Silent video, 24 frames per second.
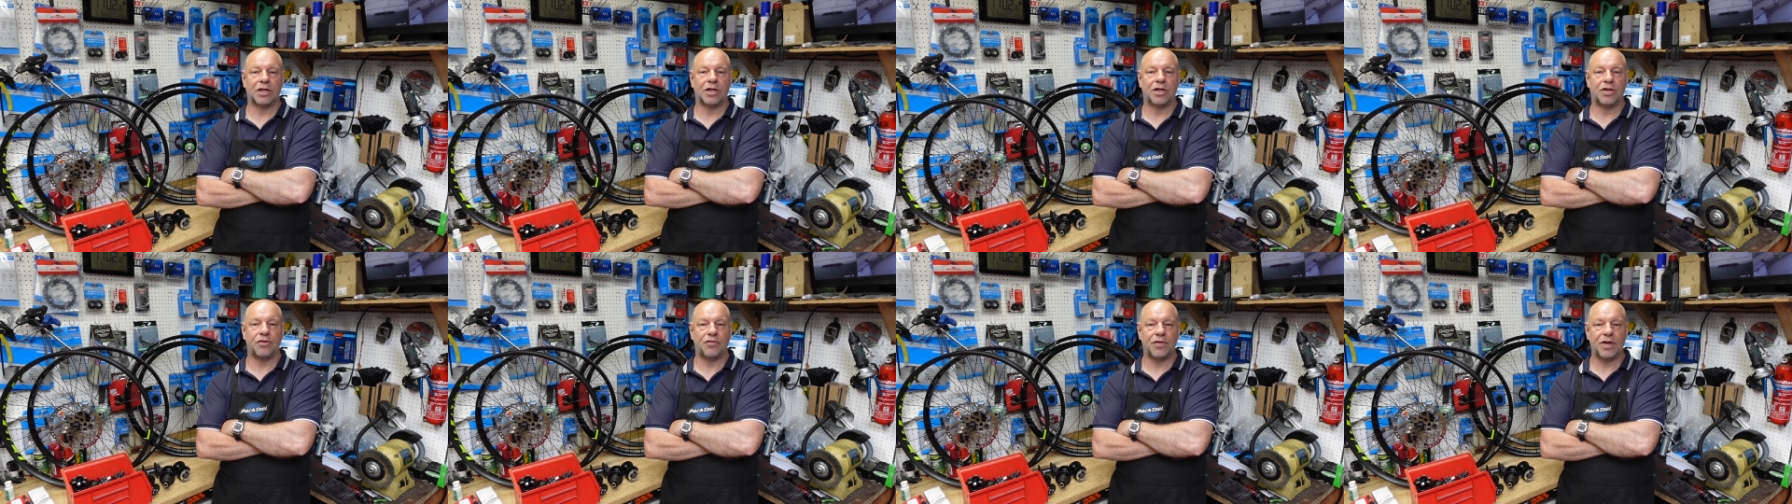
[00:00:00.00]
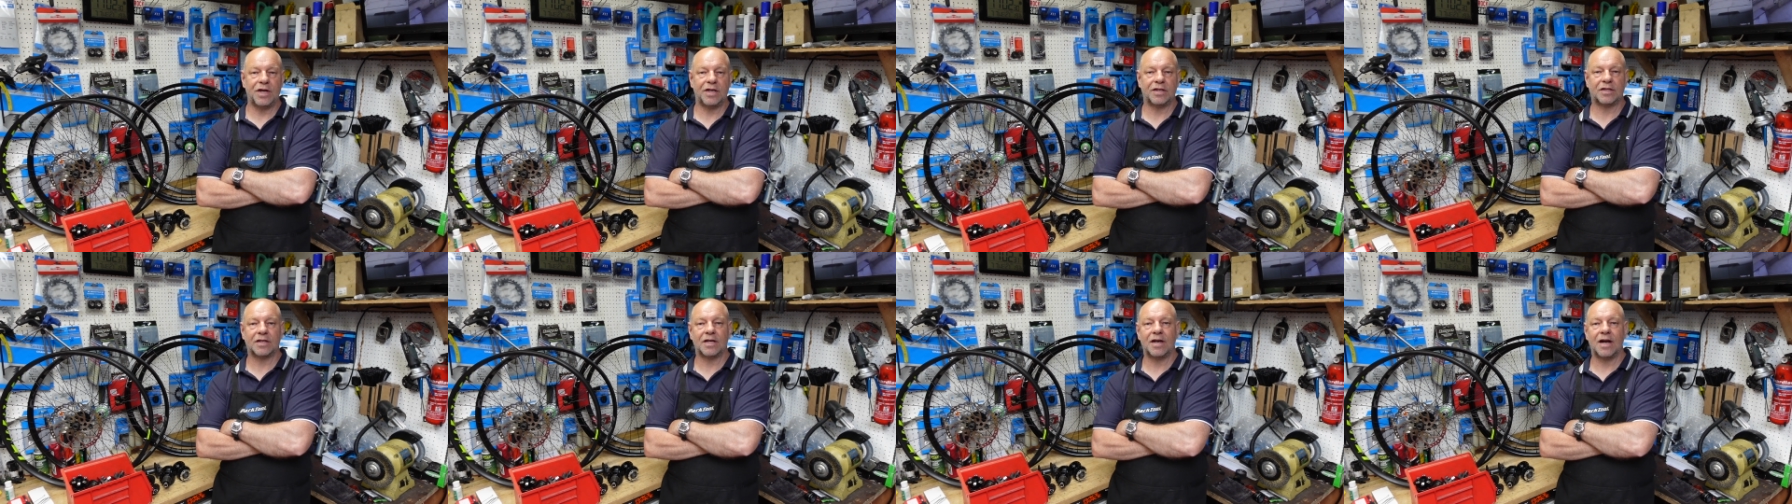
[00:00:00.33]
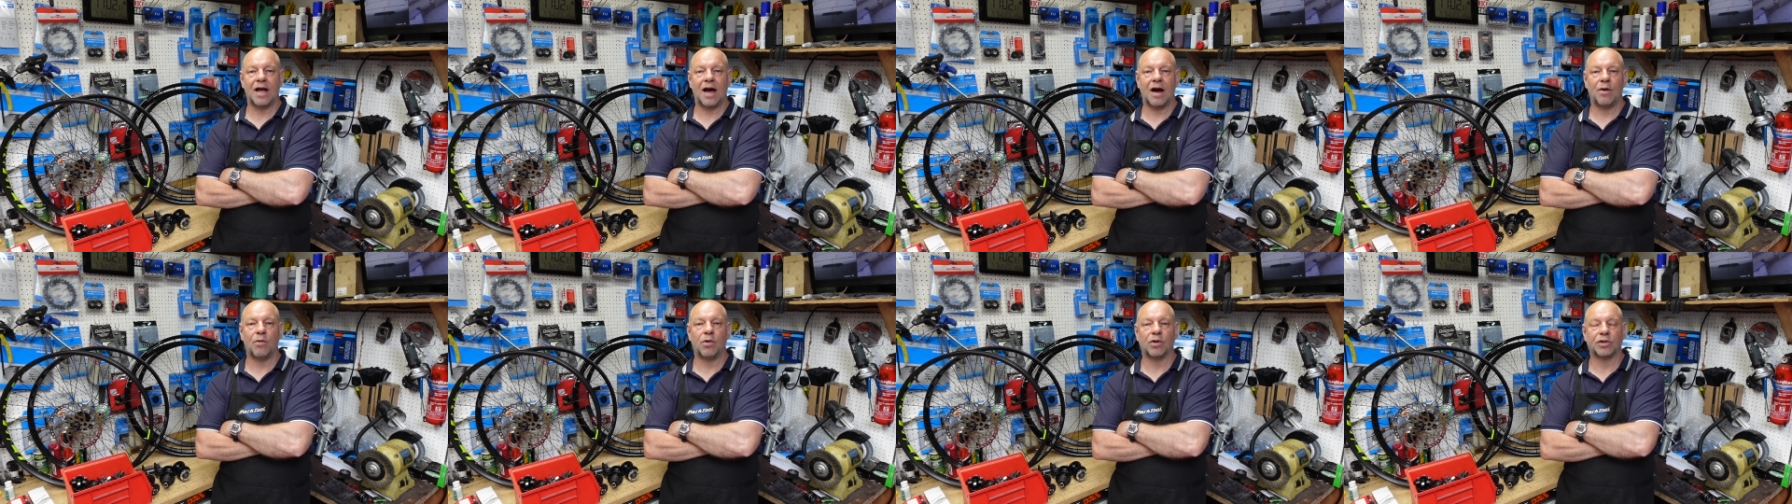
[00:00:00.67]
The
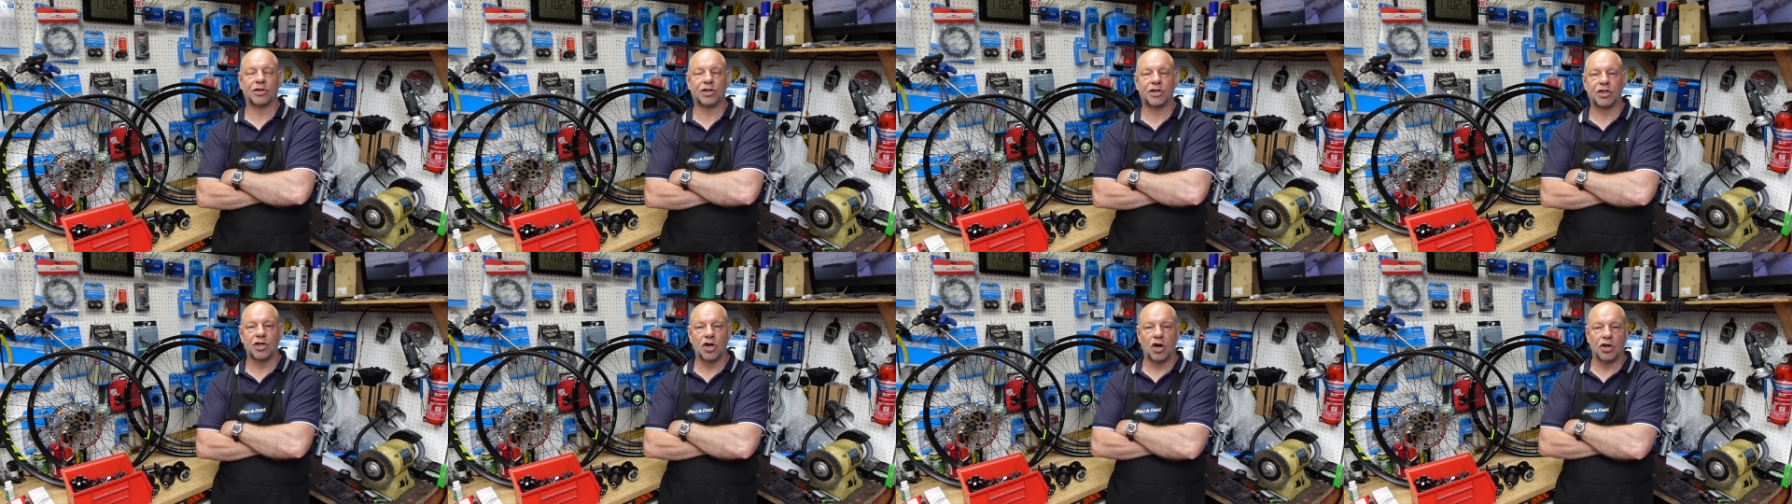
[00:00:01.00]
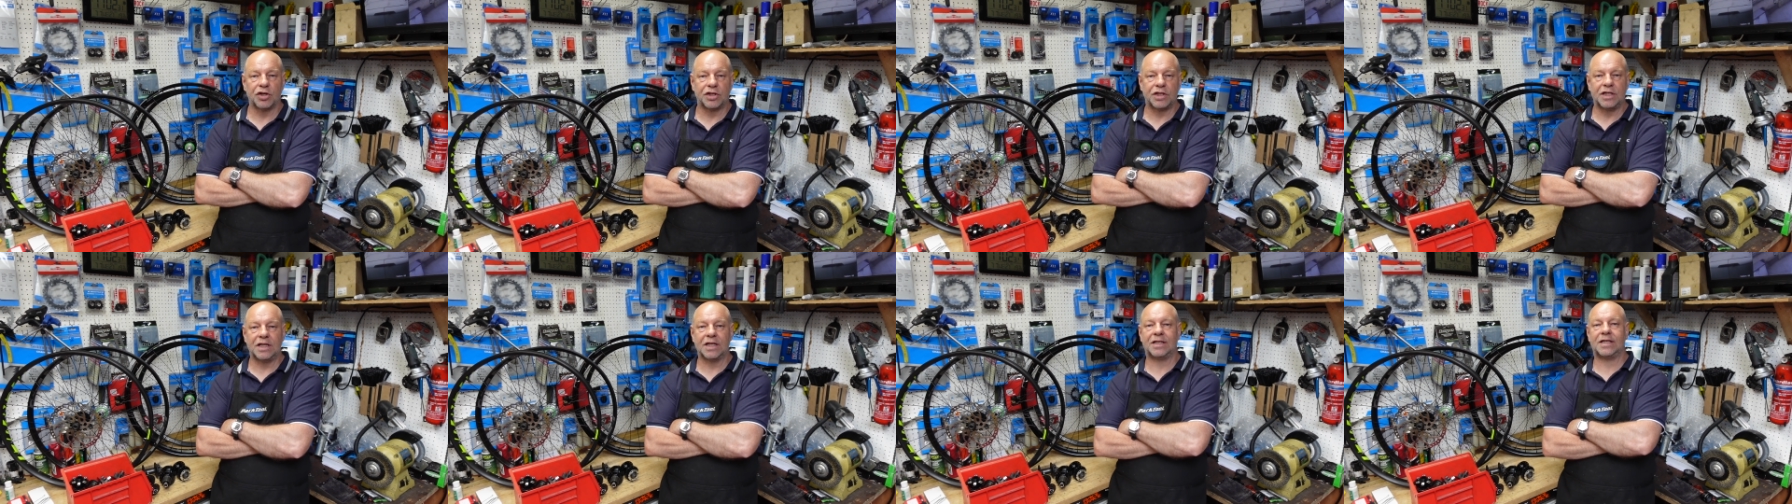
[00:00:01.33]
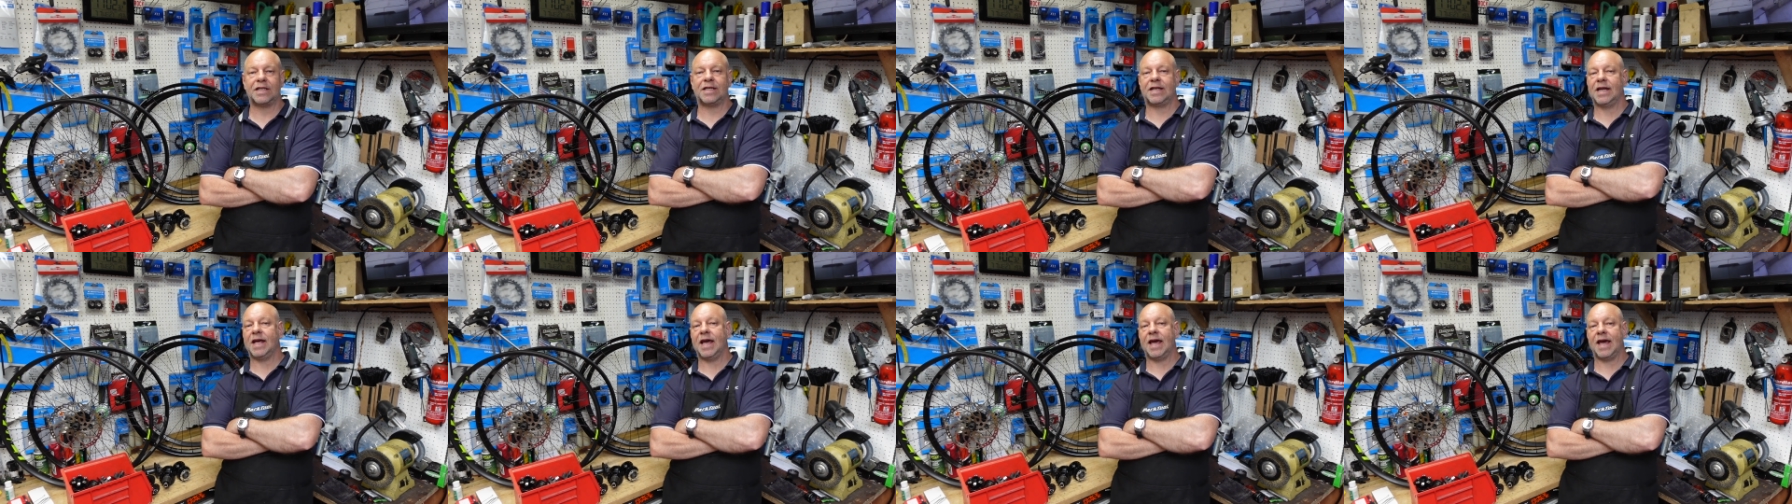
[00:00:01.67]
reason I want to talk to you
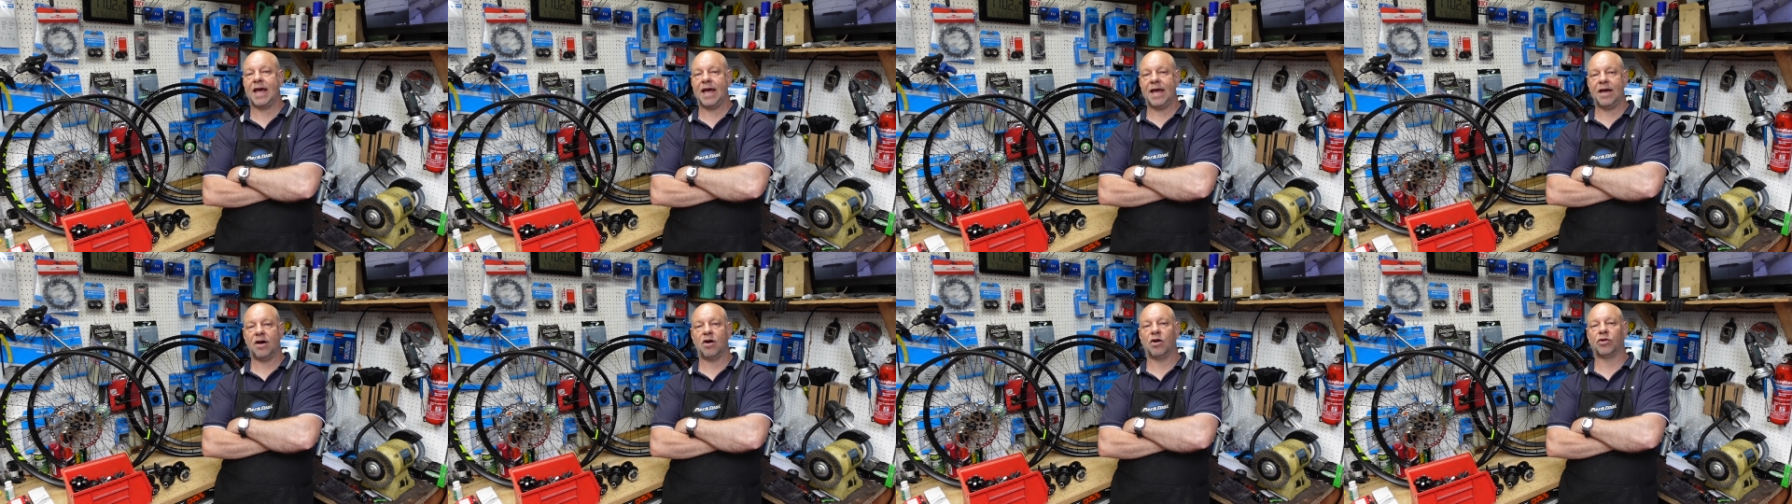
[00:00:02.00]
today,